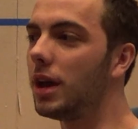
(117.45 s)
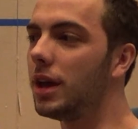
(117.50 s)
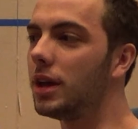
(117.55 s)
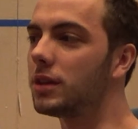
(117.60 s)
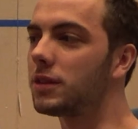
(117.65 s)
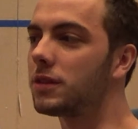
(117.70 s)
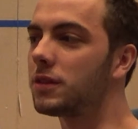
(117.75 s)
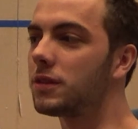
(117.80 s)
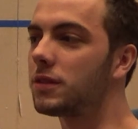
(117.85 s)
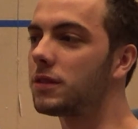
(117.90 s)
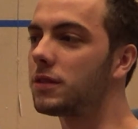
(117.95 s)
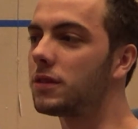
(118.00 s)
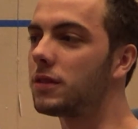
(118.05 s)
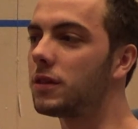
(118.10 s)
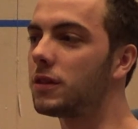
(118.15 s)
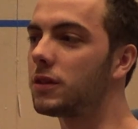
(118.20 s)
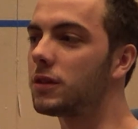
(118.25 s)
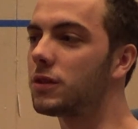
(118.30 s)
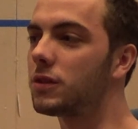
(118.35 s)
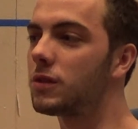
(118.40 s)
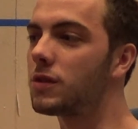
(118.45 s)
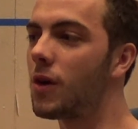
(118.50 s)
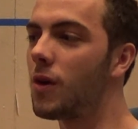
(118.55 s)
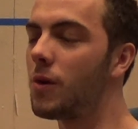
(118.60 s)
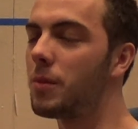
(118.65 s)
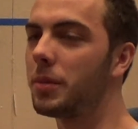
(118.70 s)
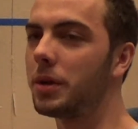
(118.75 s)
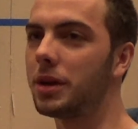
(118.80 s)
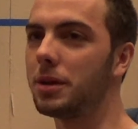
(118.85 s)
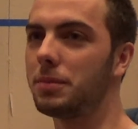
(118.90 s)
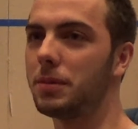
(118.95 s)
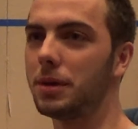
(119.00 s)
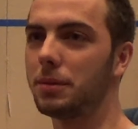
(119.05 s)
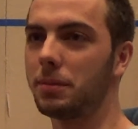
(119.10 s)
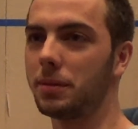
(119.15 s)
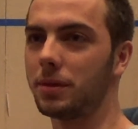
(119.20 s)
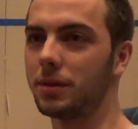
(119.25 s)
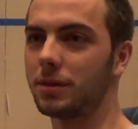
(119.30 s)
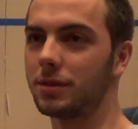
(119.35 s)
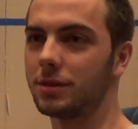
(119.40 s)
It's so many
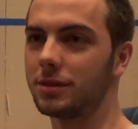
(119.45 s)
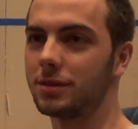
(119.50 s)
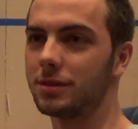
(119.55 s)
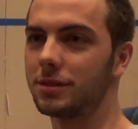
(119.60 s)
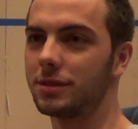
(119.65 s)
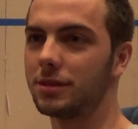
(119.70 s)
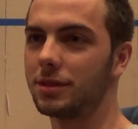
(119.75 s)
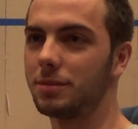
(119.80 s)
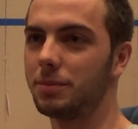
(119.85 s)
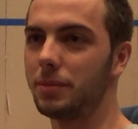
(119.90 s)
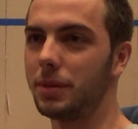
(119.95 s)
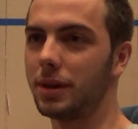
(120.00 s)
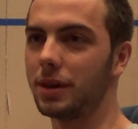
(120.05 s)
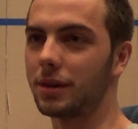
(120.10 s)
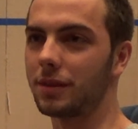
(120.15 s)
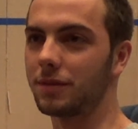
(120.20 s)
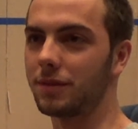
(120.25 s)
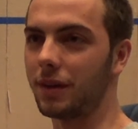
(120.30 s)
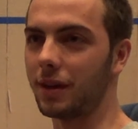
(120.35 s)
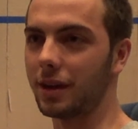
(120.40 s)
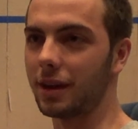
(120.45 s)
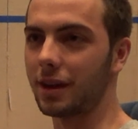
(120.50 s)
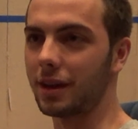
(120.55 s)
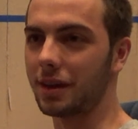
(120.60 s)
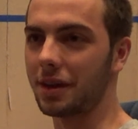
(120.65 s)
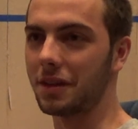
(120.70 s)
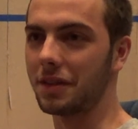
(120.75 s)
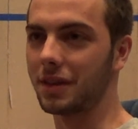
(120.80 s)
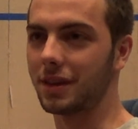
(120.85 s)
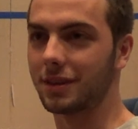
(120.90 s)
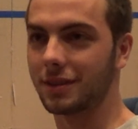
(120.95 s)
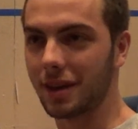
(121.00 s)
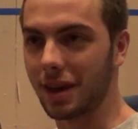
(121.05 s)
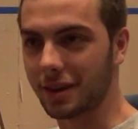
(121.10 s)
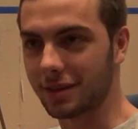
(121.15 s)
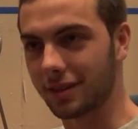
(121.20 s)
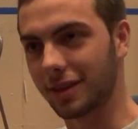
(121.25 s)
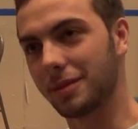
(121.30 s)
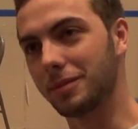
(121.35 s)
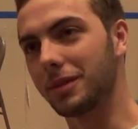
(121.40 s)
people being funny at the
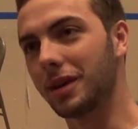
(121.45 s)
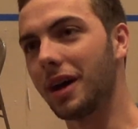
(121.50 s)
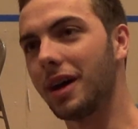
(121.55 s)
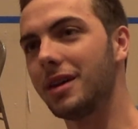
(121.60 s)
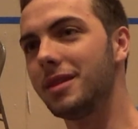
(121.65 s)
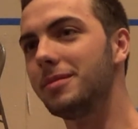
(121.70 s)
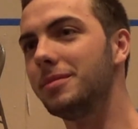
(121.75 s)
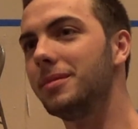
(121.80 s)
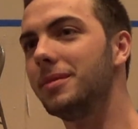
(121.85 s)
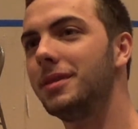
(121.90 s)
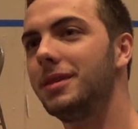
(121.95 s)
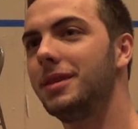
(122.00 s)
exact same time.